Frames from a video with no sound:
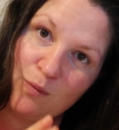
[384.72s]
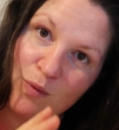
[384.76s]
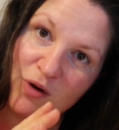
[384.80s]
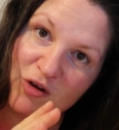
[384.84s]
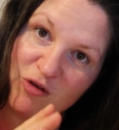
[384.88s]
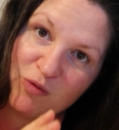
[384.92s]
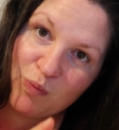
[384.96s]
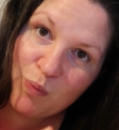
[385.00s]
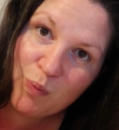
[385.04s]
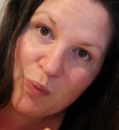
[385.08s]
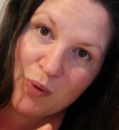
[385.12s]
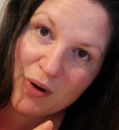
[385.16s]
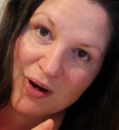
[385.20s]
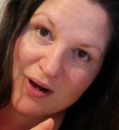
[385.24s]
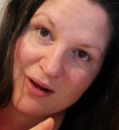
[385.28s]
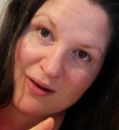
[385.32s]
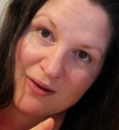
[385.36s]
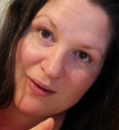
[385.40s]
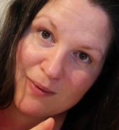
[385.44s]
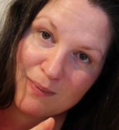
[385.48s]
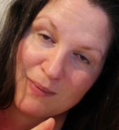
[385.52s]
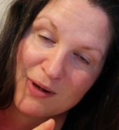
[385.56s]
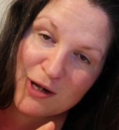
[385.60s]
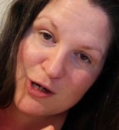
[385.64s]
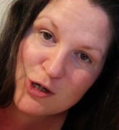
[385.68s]
Which
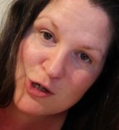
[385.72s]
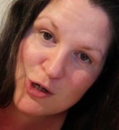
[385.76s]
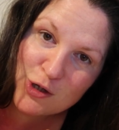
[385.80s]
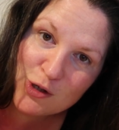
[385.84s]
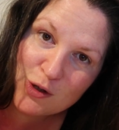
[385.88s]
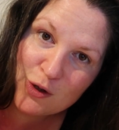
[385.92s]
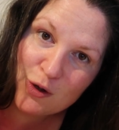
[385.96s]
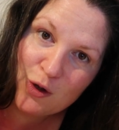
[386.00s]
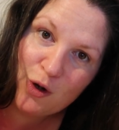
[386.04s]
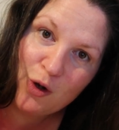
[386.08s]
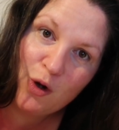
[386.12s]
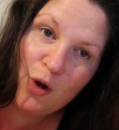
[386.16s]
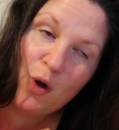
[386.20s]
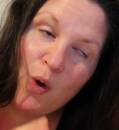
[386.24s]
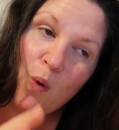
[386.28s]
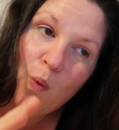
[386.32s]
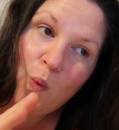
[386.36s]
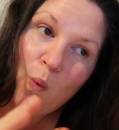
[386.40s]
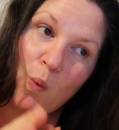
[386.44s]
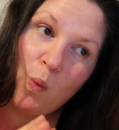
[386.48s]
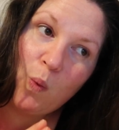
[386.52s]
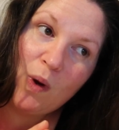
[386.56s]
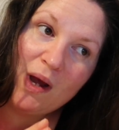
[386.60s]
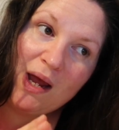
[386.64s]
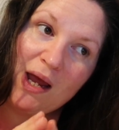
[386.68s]
brings me to,
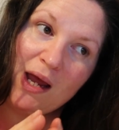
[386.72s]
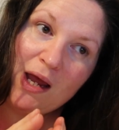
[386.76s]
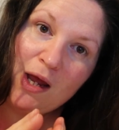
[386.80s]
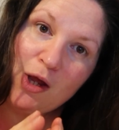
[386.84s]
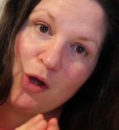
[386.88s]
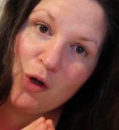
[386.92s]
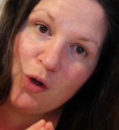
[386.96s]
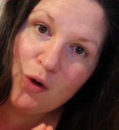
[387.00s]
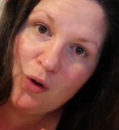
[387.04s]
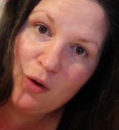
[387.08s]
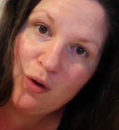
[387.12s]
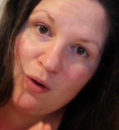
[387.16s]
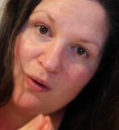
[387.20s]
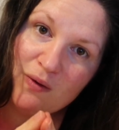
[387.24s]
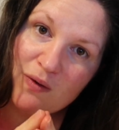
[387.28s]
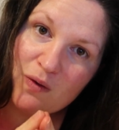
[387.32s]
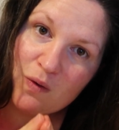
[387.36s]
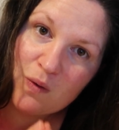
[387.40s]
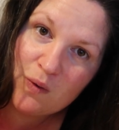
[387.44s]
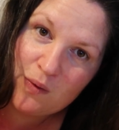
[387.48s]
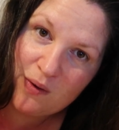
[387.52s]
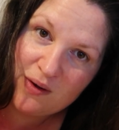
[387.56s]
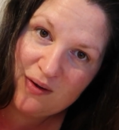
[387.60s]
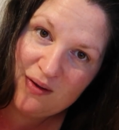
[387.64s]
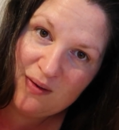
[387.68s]
we use
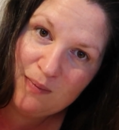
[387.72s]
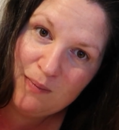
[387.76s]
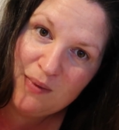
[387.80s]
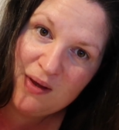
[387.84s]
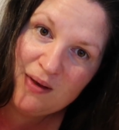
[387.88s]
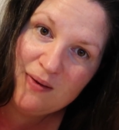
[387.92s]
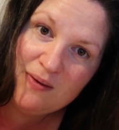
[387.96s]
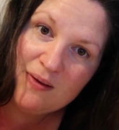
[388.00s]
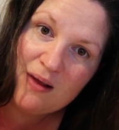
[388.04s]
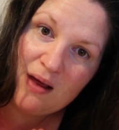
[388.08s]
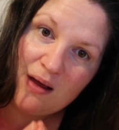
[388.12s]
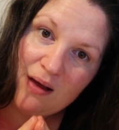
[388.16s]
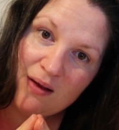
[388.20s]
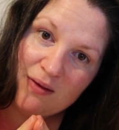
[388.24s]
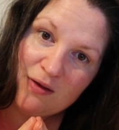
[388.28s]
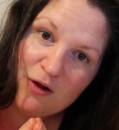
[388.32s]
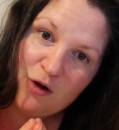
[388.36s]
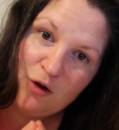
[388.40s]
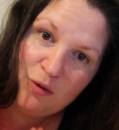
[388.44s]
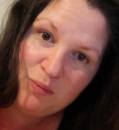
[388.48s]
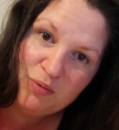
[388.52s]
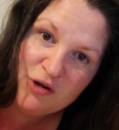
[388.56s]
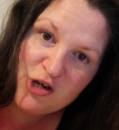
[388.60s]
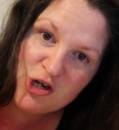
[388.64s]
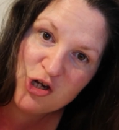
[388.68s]
Christmas as
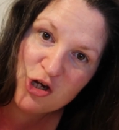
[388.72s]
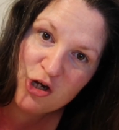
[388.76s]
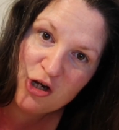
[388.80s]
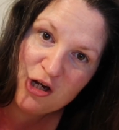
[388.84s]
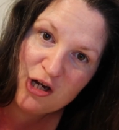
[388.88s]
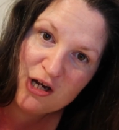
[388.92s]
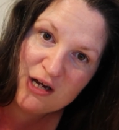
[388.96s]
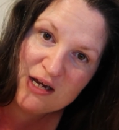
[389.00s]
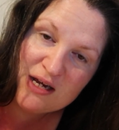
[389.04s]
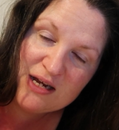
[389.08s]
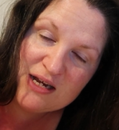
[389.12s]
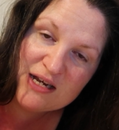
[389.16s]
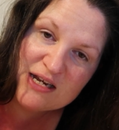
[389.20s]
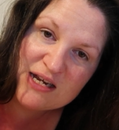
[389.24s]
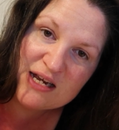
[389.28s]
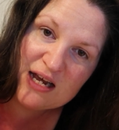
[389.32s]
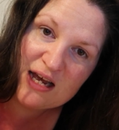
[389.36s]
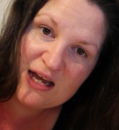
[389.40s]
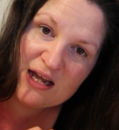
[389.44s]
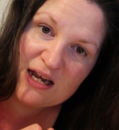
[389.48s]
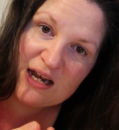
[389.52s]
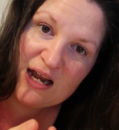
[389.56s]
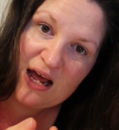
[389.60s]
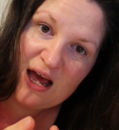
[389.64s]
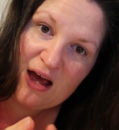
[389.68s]
an opportunity to
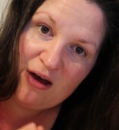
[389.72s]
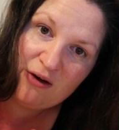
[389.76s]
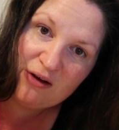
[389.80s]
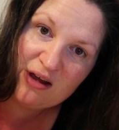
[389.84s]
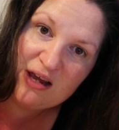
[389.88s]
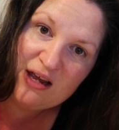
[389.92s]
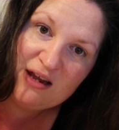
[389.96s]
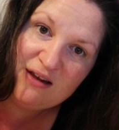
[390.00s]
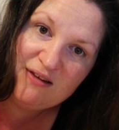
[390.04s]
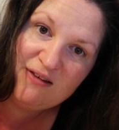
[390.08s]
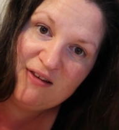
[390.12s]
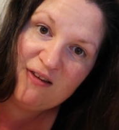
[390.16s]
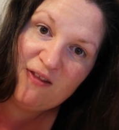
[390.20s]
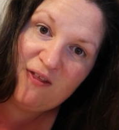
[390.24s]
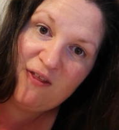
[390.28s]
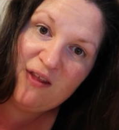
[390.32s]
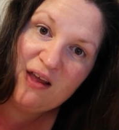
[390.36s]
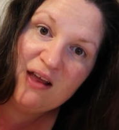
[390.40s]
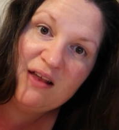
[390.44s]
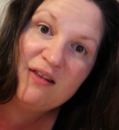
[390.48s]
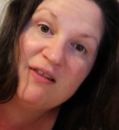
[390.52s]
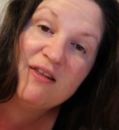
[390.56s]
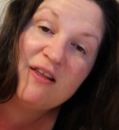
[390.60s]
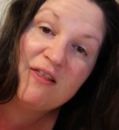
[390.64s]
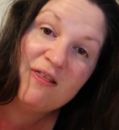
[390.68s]
get our kids
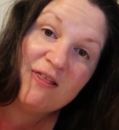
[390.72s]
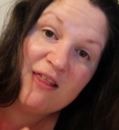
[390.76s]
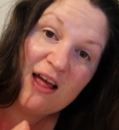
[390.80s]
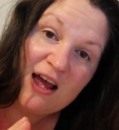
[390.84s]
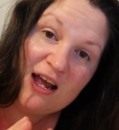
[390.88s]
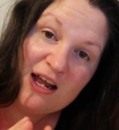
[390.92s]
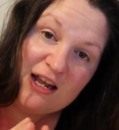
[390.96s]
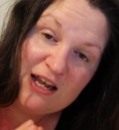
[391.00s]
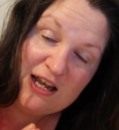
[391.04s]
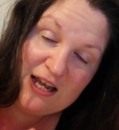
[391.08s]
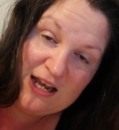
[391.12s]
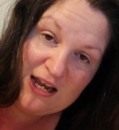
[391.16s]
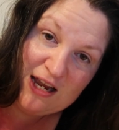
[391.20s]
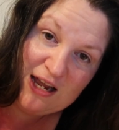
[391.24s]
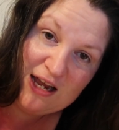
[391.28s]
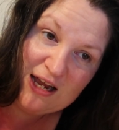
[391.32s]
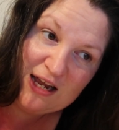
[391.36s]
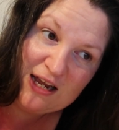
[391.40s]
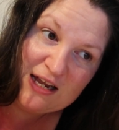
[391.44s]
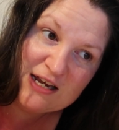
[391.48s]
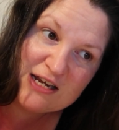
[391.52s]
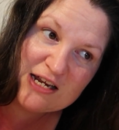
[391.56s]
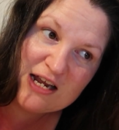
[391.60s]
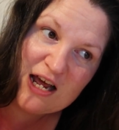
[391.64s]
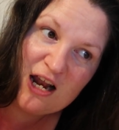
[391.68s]
things that they
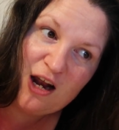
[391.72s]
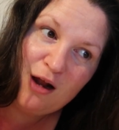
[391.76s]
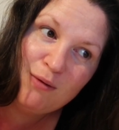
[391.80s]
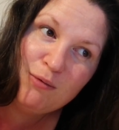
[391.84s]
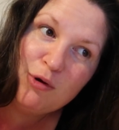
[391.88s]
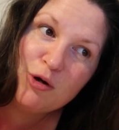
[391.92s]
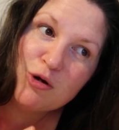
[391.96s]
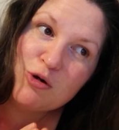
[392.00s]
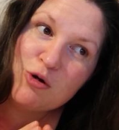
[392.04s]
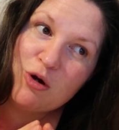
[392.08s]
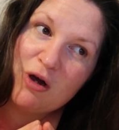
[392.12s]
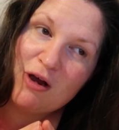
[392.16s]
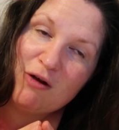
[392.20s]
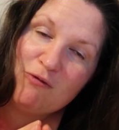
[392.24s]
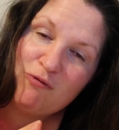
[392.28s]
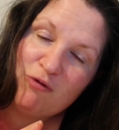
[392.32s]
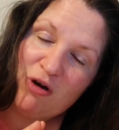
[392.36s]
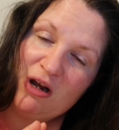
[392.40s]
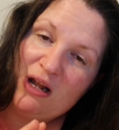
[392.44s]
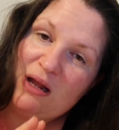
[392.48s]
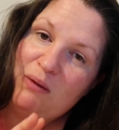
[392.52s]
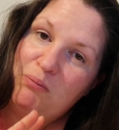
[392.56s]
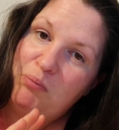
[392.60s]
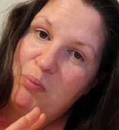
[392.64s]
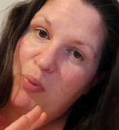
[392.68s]
need. And I'm not talking
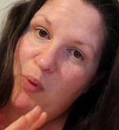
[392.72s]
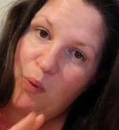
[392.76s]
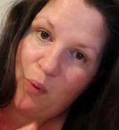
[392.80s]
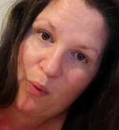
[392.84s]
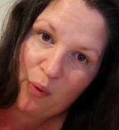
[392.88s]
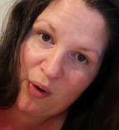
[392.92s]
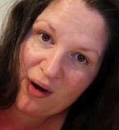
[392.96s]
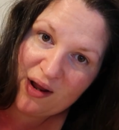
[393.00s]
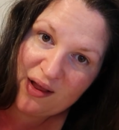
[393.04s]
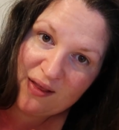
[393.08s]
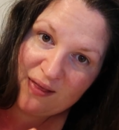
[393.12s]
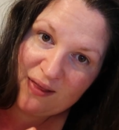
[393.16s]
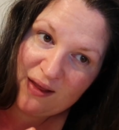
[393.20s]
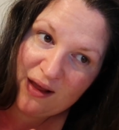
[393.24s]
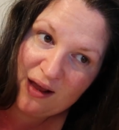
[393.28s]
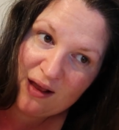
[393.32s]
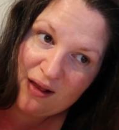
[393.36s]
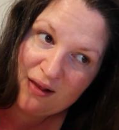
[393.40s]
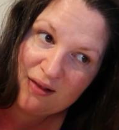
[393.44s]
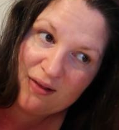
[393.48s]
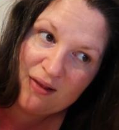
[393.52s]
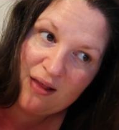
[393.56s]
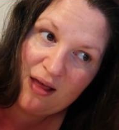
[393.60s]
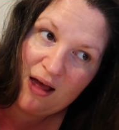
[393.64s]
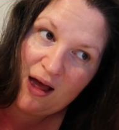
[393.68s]
really boring
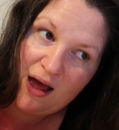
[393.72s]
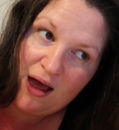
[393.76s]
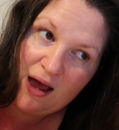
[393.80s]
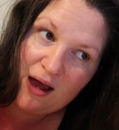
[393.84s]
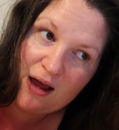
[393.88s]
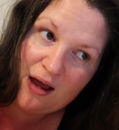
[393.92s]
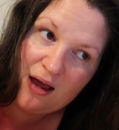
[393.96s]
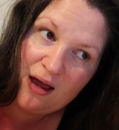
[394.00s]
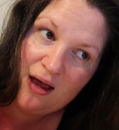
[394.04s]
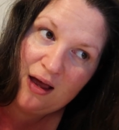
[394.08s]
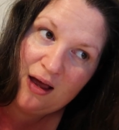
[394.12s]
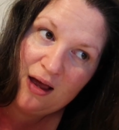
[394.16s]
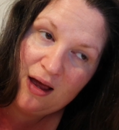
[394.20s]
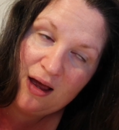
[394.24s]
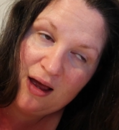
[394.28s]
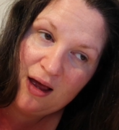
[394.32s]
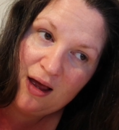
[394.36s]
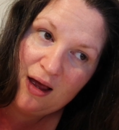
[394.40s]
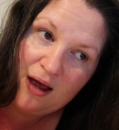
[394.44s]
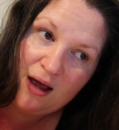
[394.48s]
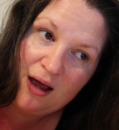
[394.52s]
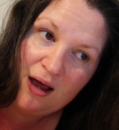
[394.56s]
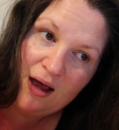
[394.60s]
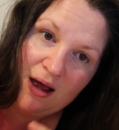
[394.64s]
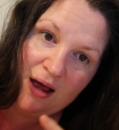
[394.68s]
things like,
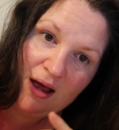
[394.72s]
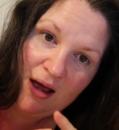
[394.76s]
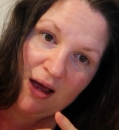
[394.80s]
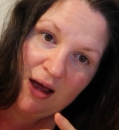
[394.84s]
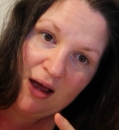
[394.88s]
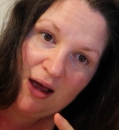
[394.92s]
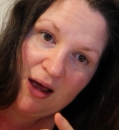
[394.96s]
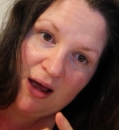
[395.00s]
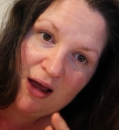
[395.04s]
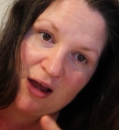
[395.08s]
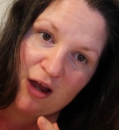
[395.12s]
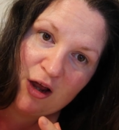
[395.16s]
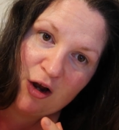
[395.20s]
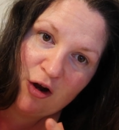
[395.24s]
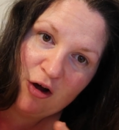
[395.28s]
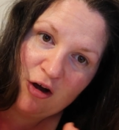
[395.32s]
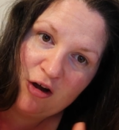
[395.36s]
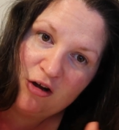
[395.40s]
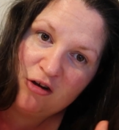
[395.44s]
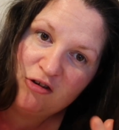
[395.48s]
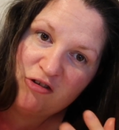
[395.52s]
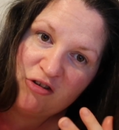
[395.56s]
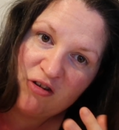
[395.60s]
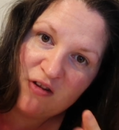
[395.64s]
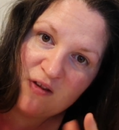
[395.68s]
you
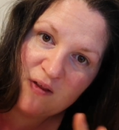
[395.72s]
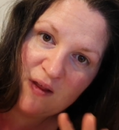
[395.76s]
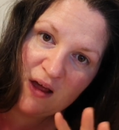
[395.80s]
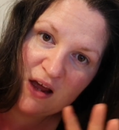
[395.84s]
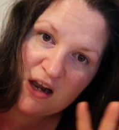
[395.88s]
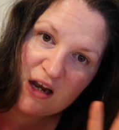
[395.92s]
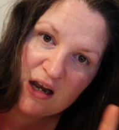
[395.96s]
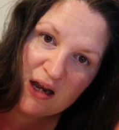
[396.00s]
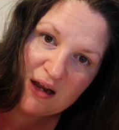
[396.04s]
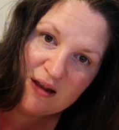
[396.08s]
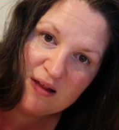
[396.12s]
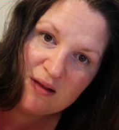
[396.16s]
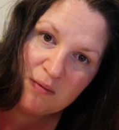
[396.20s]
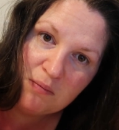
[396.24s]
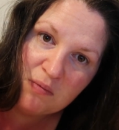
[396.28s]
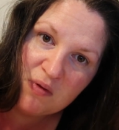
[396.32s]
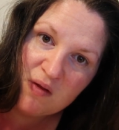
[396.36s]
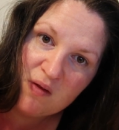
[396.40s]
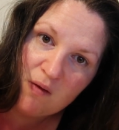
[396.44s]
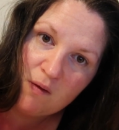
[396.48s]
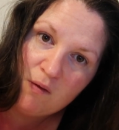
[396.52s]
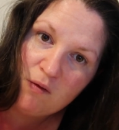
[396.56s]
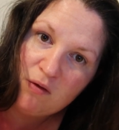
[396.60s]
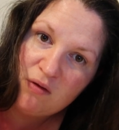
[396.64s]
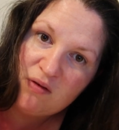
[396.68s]
know, just they need some
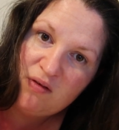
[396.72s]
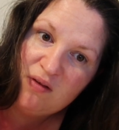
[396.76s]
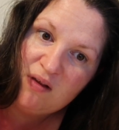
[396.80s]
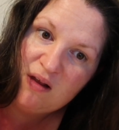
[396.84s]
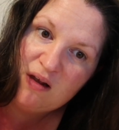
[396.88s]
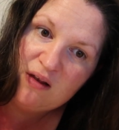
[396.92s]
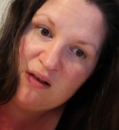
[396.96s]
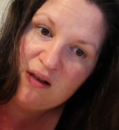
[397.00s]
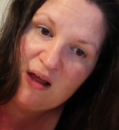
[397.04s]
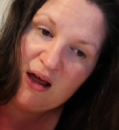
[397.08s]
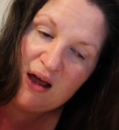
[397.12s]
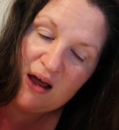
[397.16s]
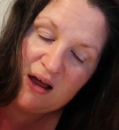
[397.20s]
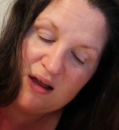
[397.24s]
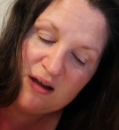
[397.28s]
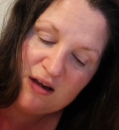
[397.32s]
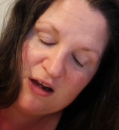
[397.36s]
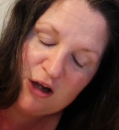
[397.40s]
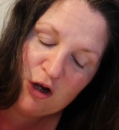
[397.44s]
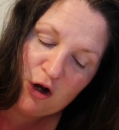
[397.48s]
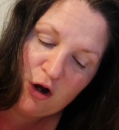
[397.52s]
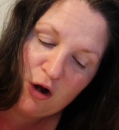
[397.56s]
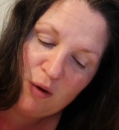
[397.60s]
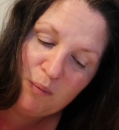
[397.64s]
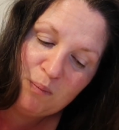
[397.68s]
socks and that,
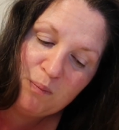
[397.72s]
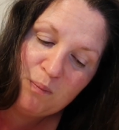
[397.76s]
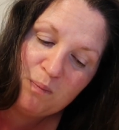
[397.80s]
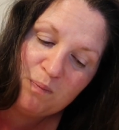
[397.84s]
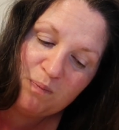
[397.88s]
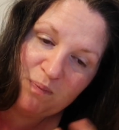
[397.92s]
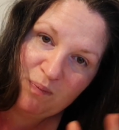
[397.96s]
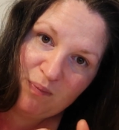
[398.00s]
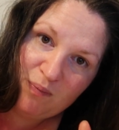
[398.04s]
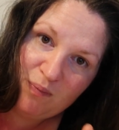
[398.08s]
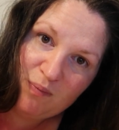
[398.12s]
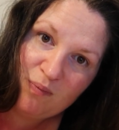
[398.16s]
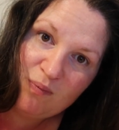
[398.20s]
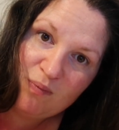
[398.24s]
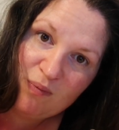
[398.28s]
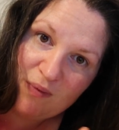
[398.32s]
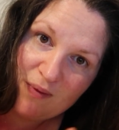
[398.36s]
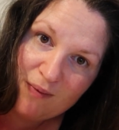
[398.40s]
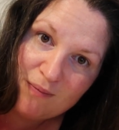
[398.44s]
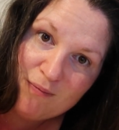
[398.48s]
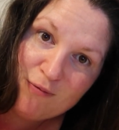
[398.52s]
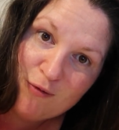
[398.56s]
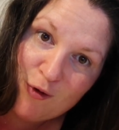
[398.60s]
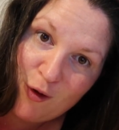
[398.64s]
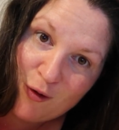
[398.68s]
you know.
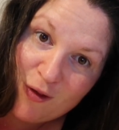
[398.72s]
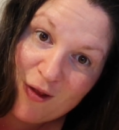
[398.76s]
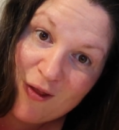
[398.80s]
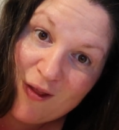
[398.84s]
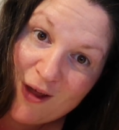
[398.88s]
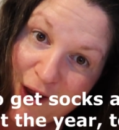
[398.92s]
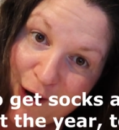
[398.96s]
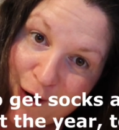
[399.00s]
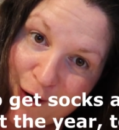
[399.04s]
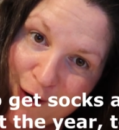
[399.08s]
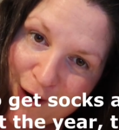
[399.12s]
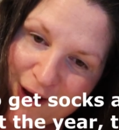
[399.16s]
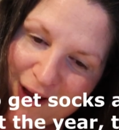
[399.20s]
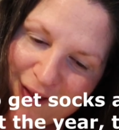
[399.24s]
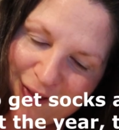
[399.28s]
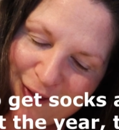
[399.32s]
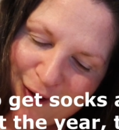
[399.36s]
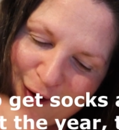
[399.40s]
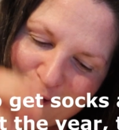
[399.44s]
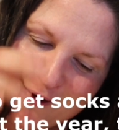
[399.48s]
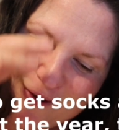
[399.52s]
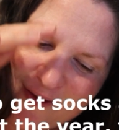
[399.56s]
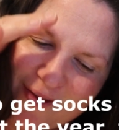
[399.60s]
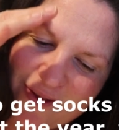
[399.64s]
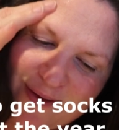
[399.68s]
Not that they don't get
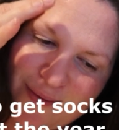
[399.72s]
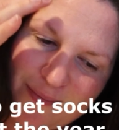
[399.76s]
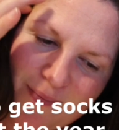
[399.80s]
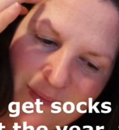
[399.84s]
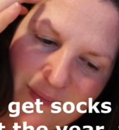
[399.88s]
those.